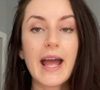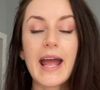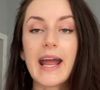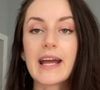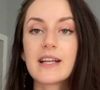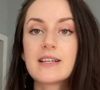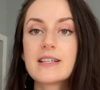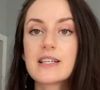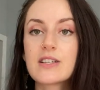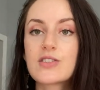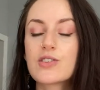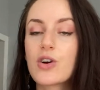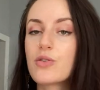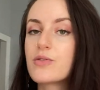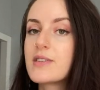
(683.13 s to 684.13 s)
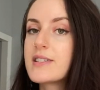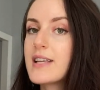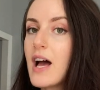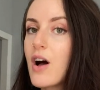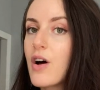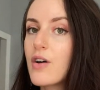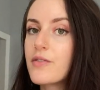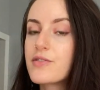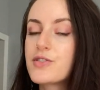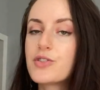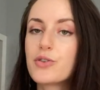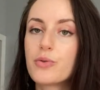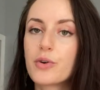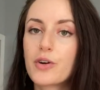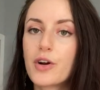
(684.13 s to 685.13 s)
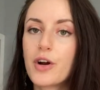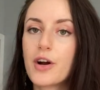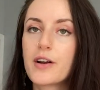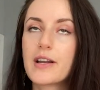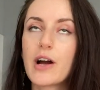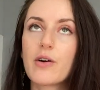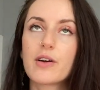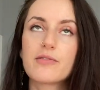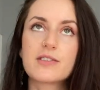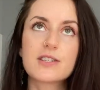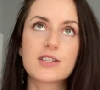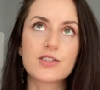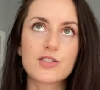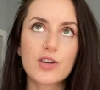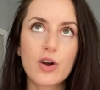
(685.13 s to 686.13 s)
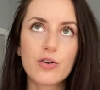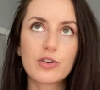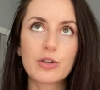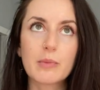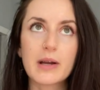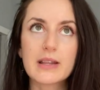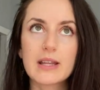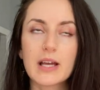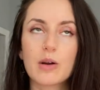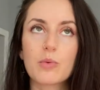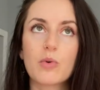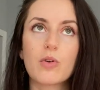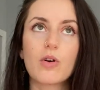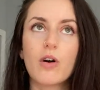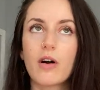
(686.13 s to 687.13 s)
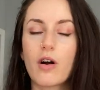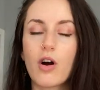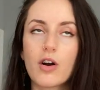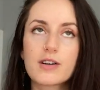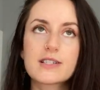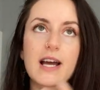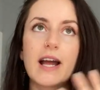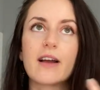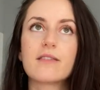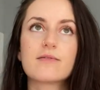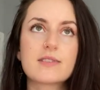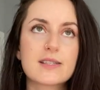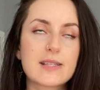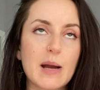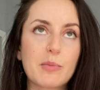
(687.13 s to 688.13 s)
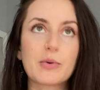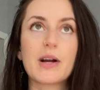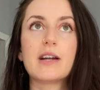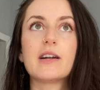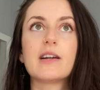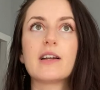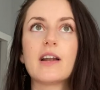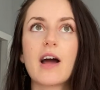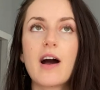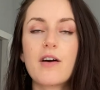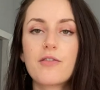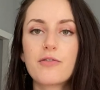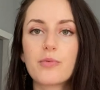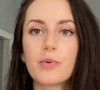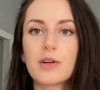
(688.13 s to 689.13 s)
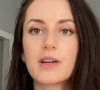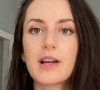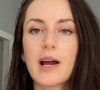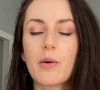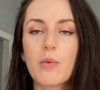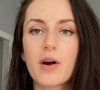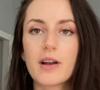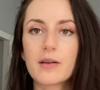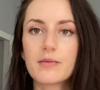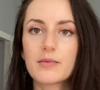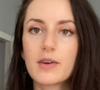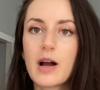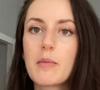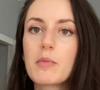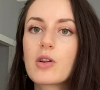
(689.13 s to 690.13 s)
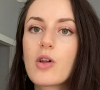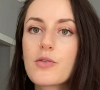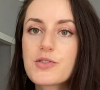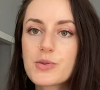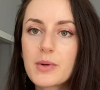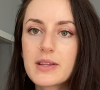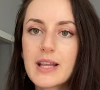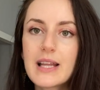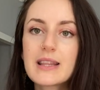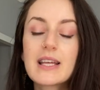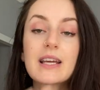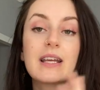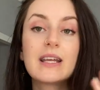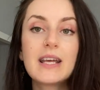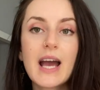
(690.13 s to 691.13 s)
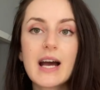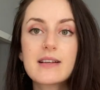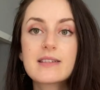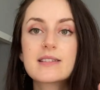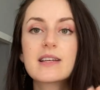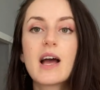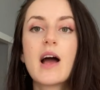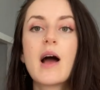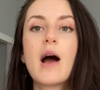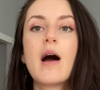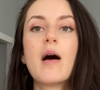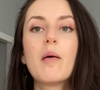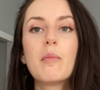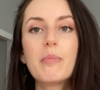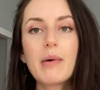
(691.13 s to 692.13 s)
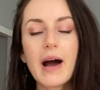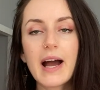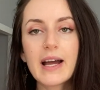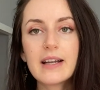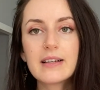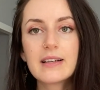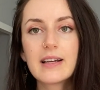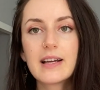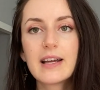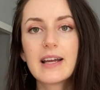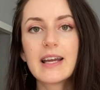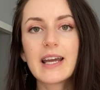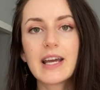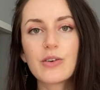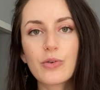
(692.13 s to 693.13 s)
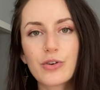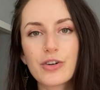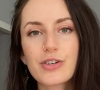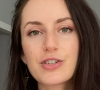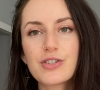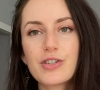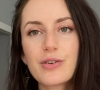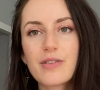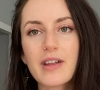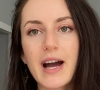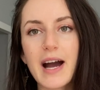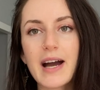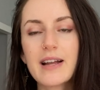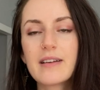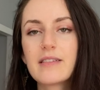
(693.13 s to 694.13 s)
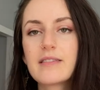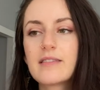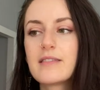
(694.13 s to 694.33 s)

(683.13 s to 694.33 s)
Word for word: and disowned selves to occur. Now, if it's disowned, you might think, well, aren't I separated enough? Wouldn't I want to come closer with that thing? Yes. But in order to do that